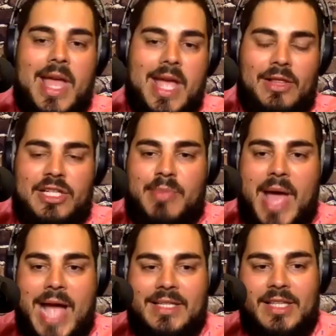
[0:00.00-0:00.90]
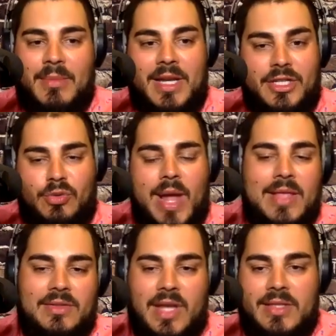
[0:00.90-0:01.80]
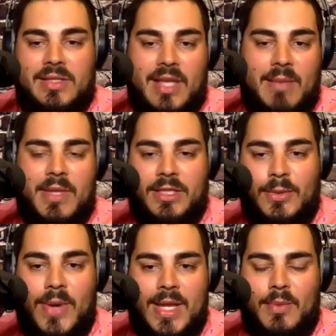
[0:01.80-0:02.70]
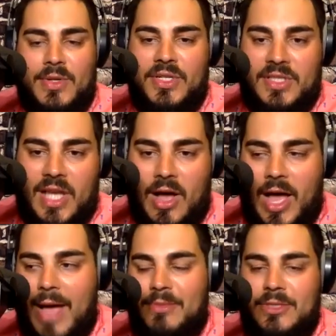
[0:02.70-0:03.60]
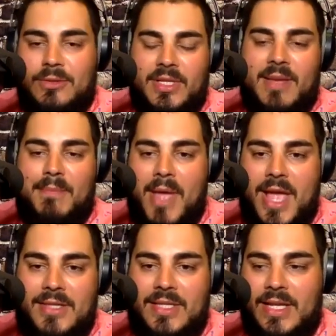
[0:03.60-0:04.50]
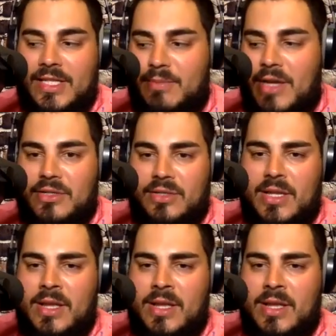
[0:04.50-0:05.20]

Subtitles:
English back to them, and it translates in between, which is absolutely amazing, especially